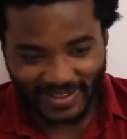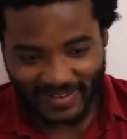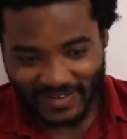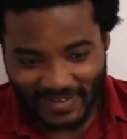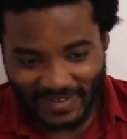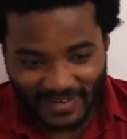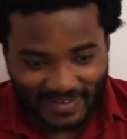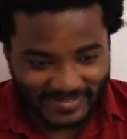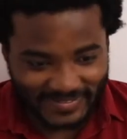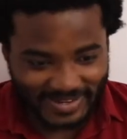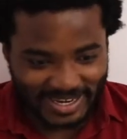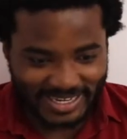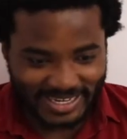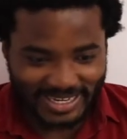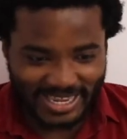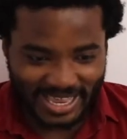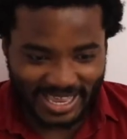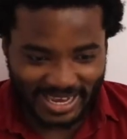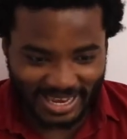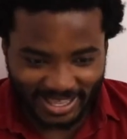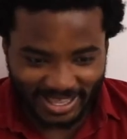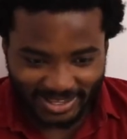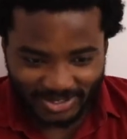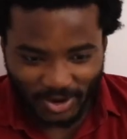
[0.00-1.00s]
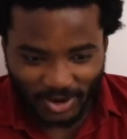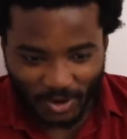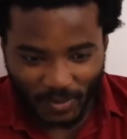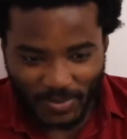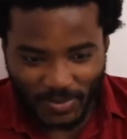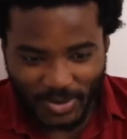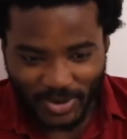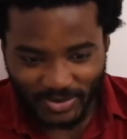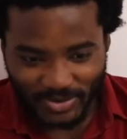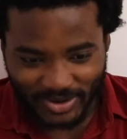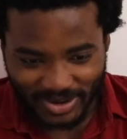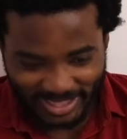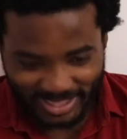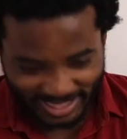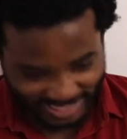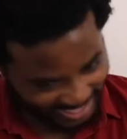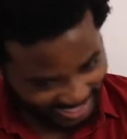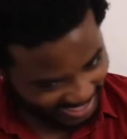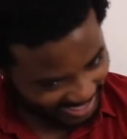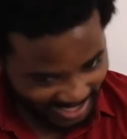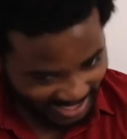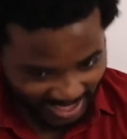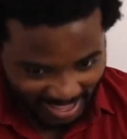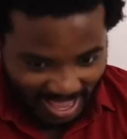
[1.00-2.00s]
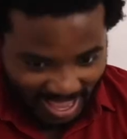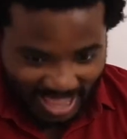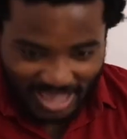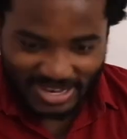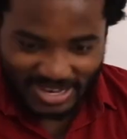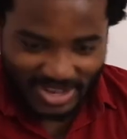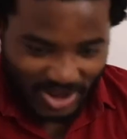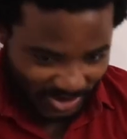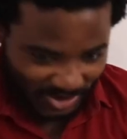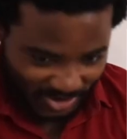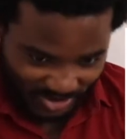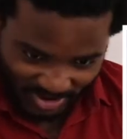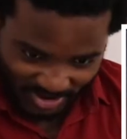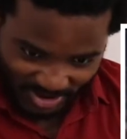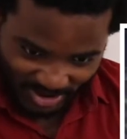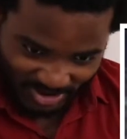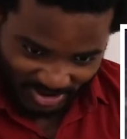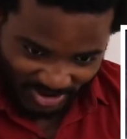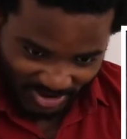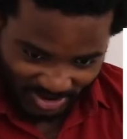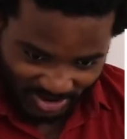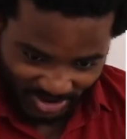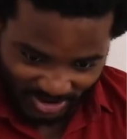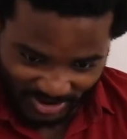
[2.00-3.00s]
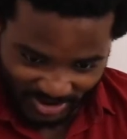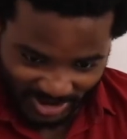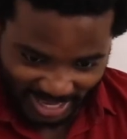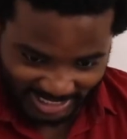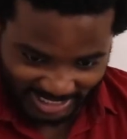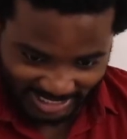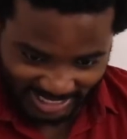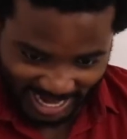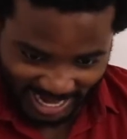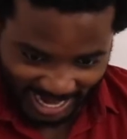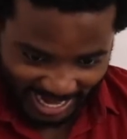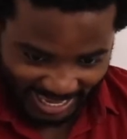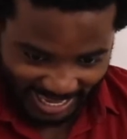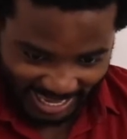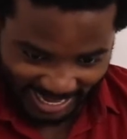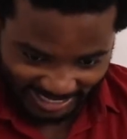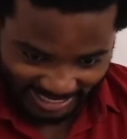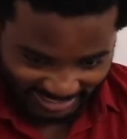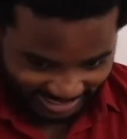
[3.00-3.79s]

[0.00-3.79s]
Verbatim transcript: That shit looks so beautiful. No, no, no, no, no, no. Let's see that again.